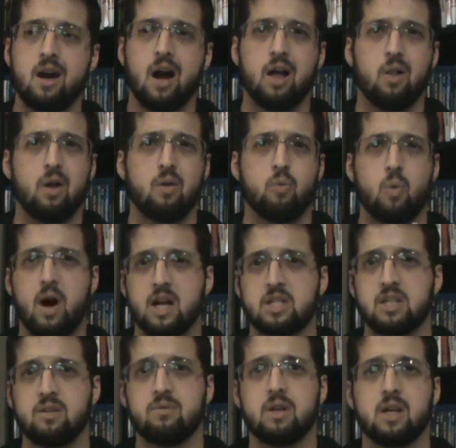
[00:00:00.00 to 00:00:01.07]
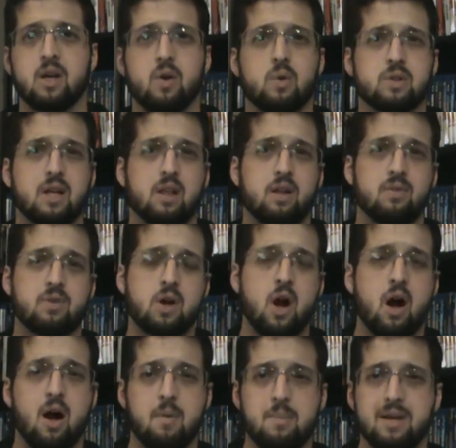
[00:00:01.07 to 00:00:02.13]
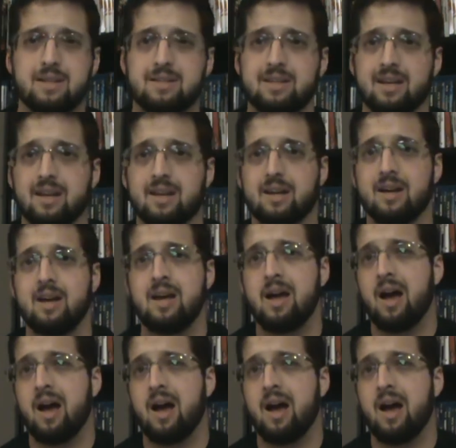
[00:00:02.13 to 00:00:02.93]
I love watching videos. I love commenting.